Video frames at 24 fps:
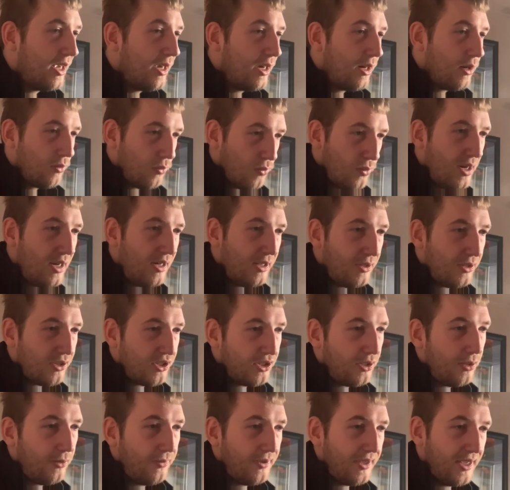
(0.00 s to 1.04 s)
Really good
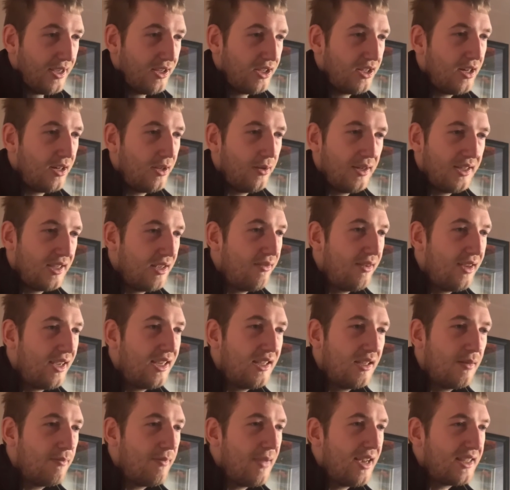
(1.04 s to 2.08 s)
stuff he is. You know, he's a he's
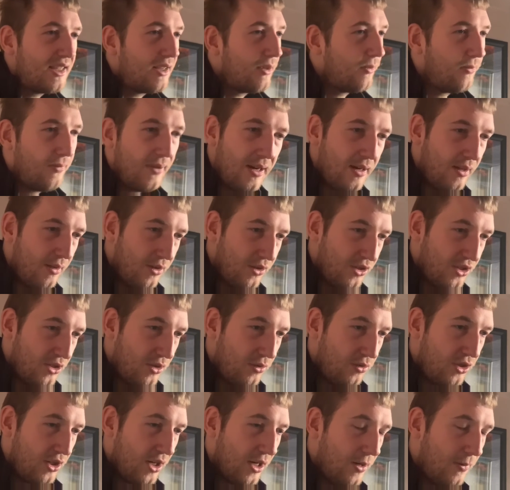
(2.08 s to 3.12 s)
a massive fan of this
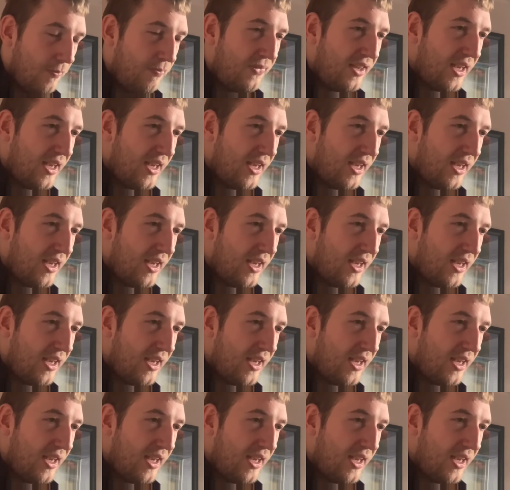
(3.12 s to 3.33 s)
show.